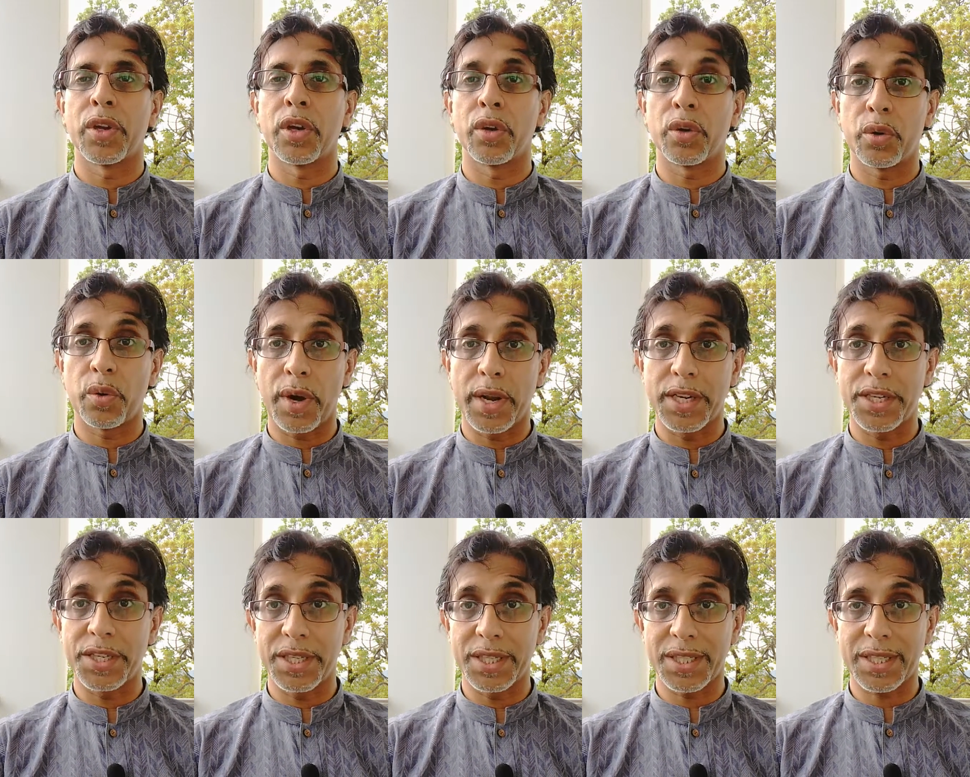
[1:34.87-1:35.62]

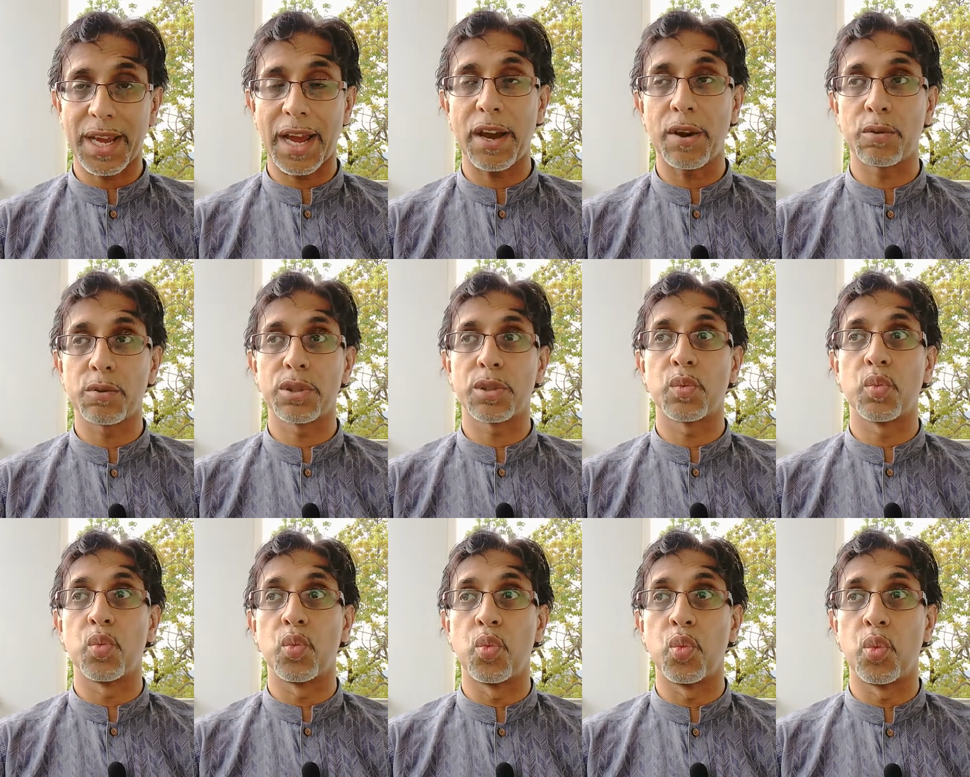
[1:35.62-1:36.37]
Quraishi scouts
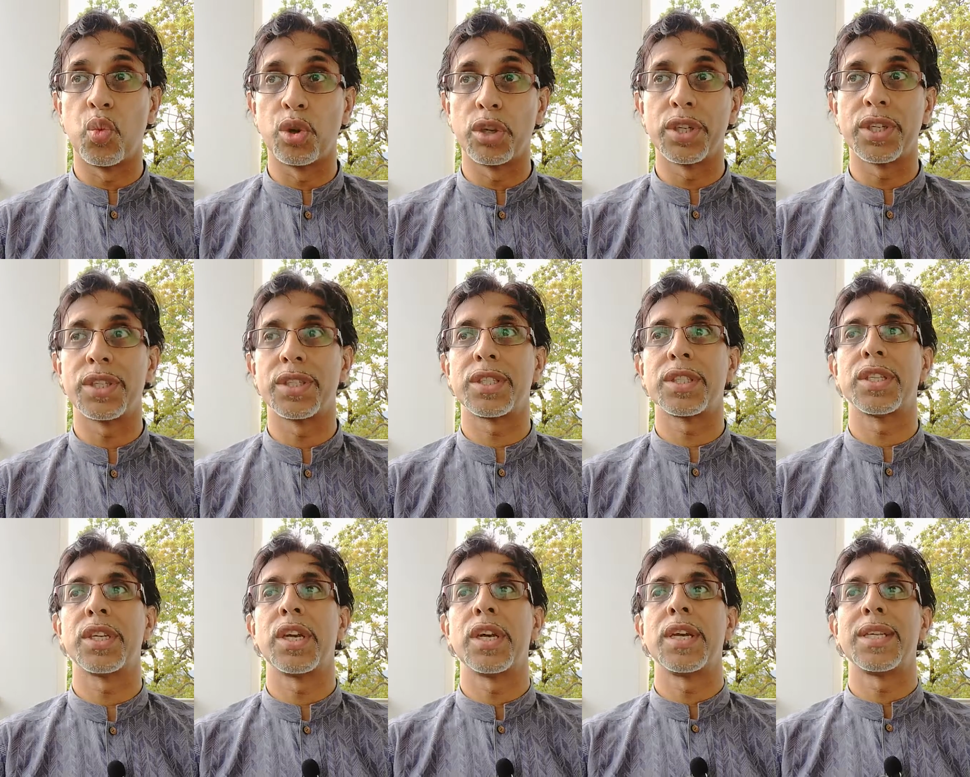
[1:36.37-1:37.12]
wouldn't
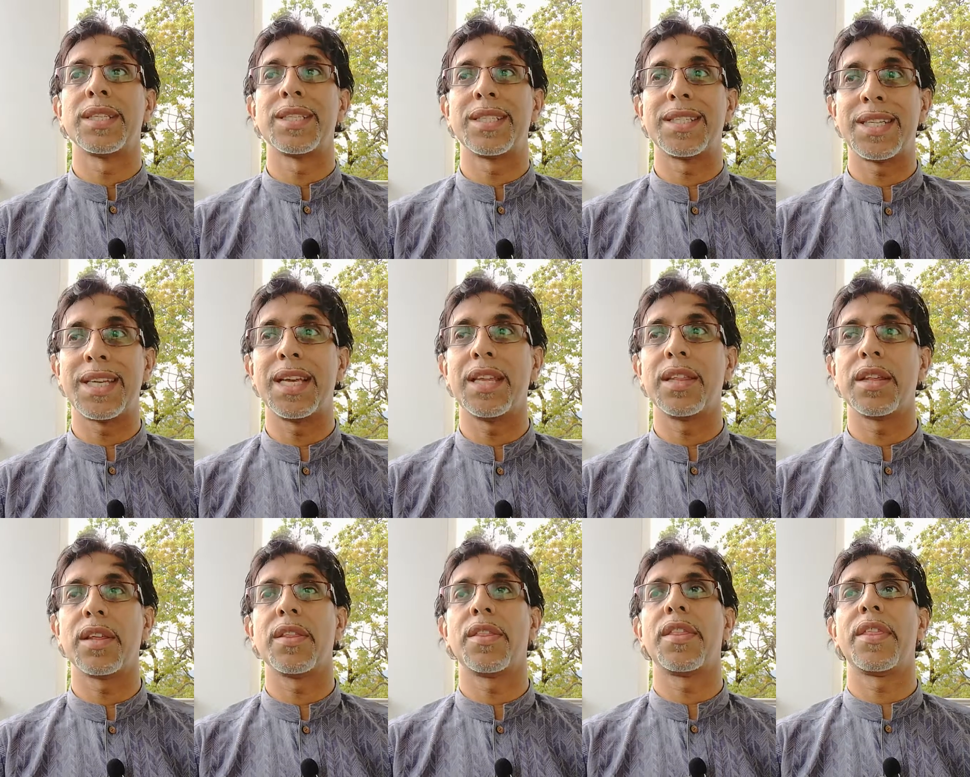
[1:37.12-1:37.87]
see
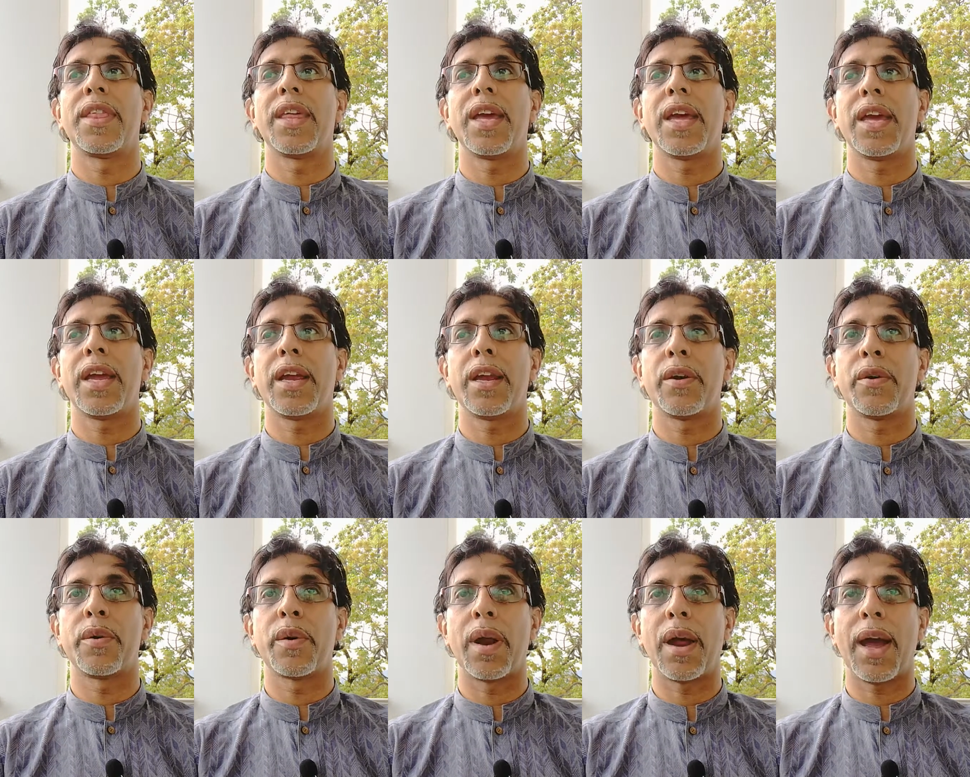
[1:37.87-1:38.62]
that
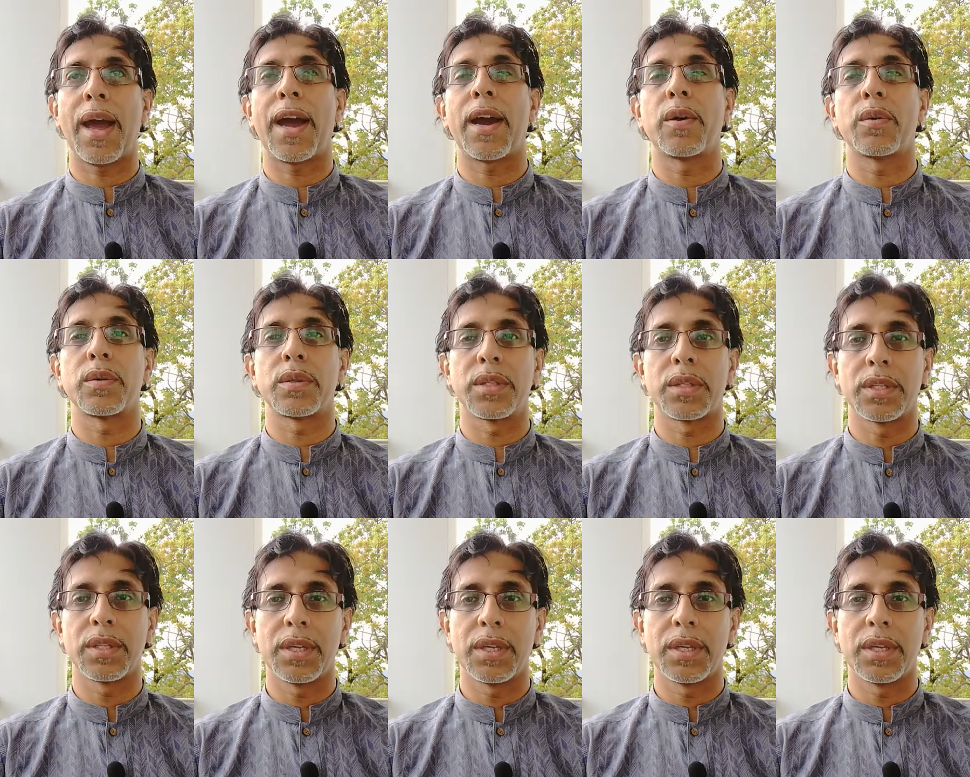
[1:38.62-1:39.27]
they're out